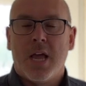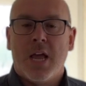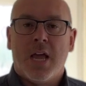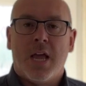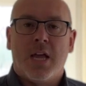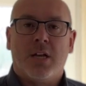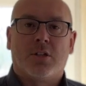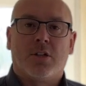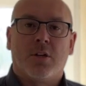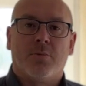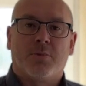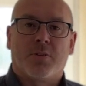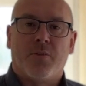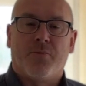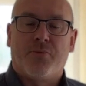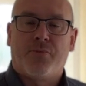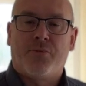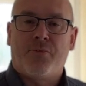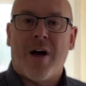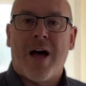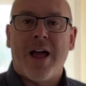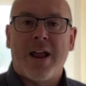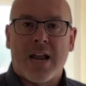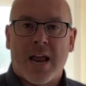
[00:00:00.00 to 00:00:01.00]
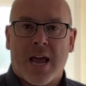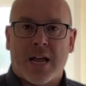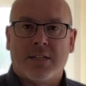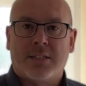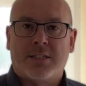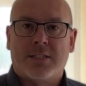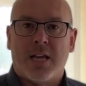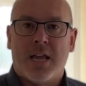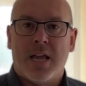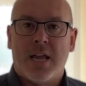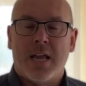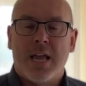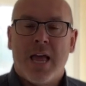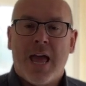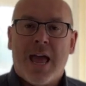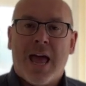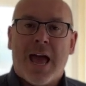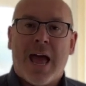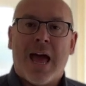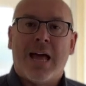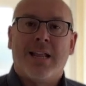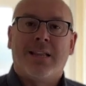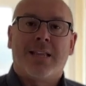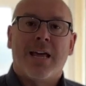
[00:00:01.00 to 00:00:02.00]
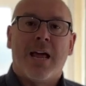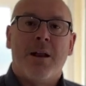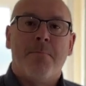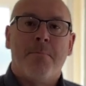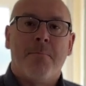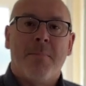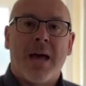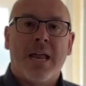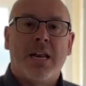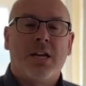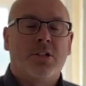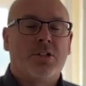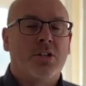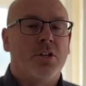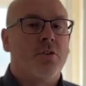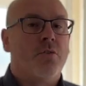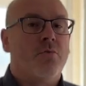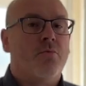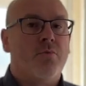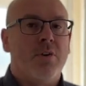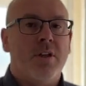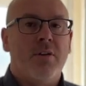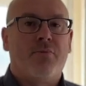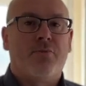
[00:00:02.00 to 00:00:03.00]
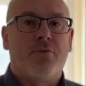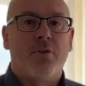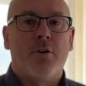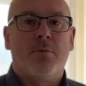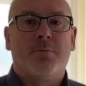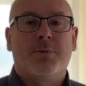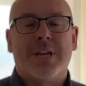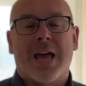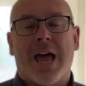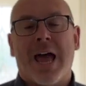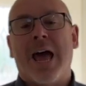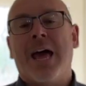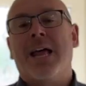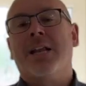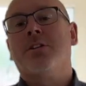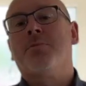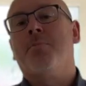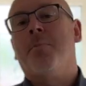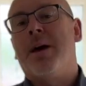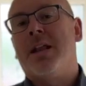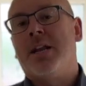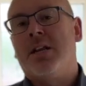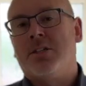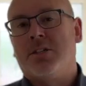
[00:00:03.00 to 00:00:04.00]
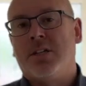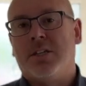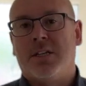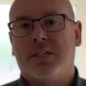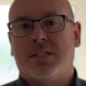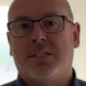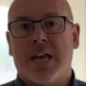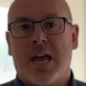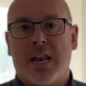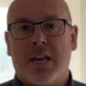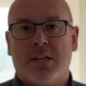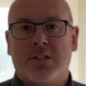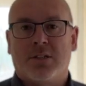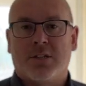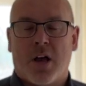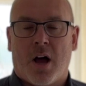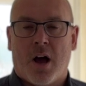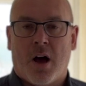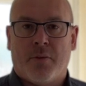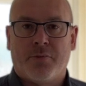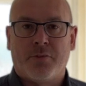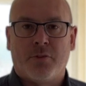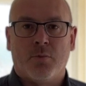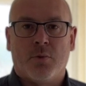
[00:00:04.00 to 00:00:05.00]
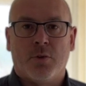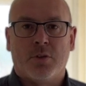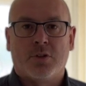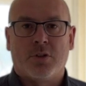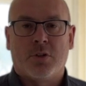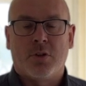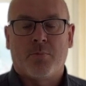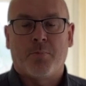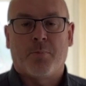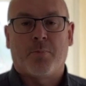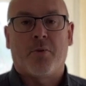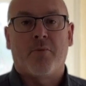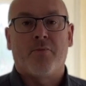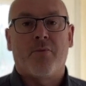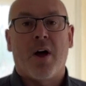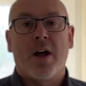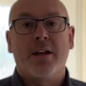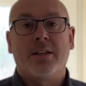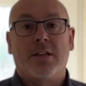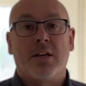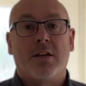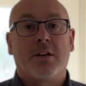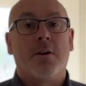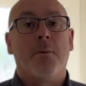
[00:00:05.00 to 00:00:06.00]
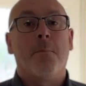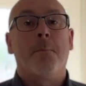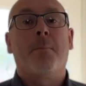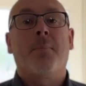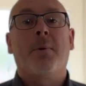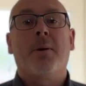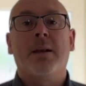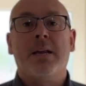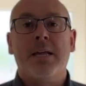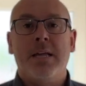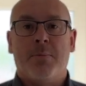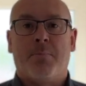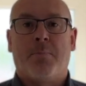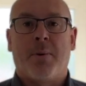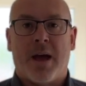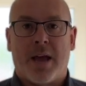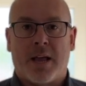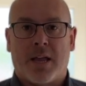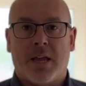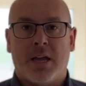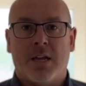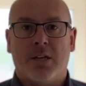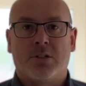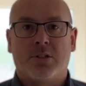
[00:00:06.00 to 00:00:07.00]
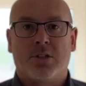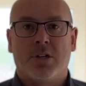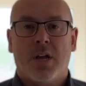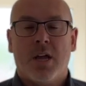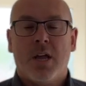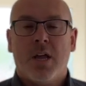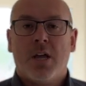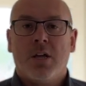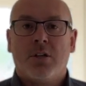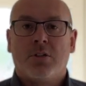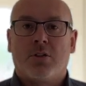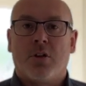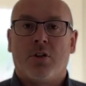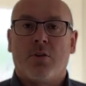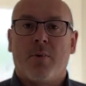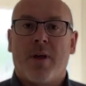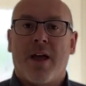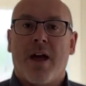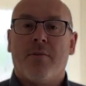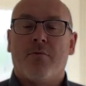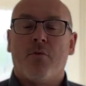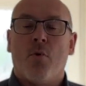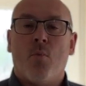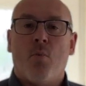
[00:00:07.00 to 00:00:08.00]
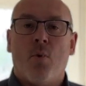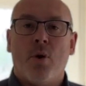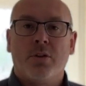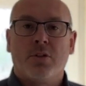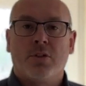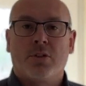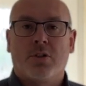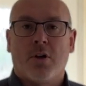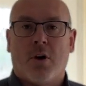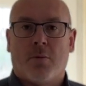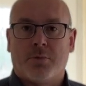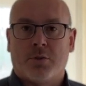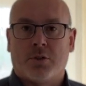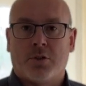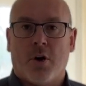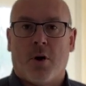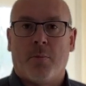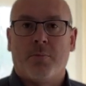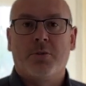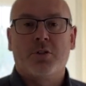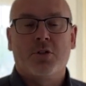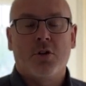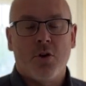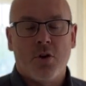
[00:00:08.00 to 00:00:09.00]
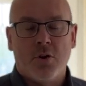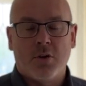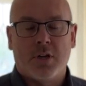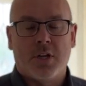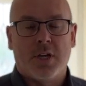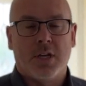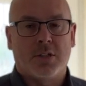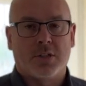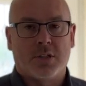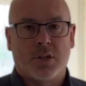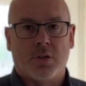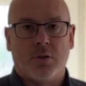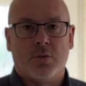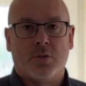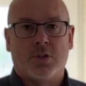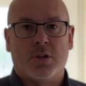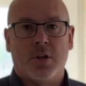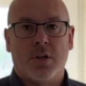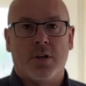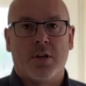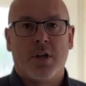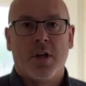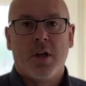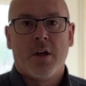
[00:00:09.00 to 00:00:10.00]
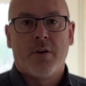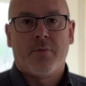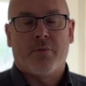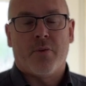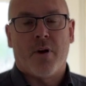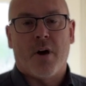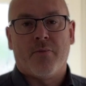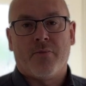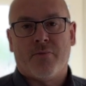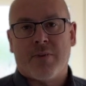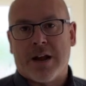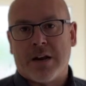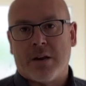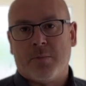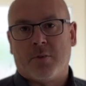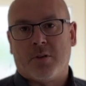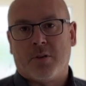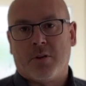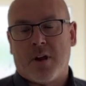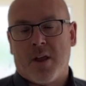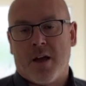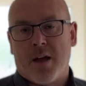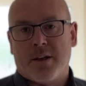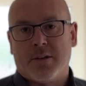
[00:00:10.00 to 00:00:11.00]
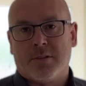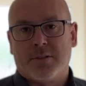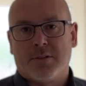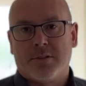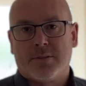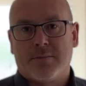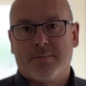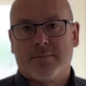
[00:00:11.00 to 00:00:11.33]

in terms of financing, and then managing the refurbs and managing the tenants afterwards to provide the complete package so that we have a one-stop shop turnkey solution for our valuable clients.